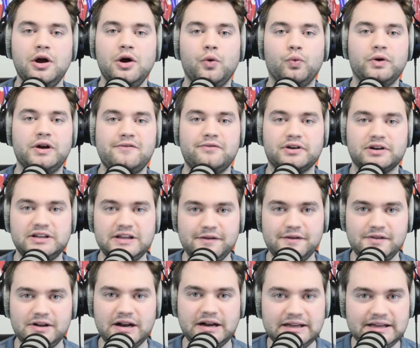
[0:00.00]
whenever
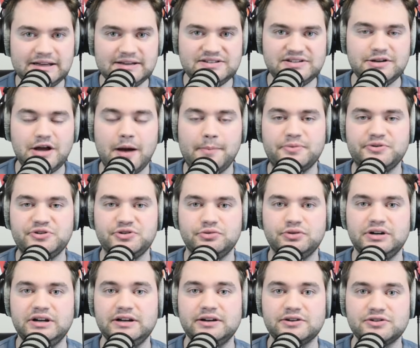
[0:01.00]
given an easy
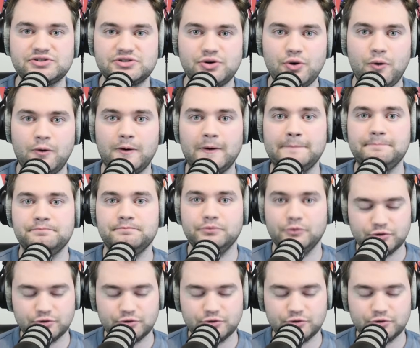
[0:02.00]
opportunity to score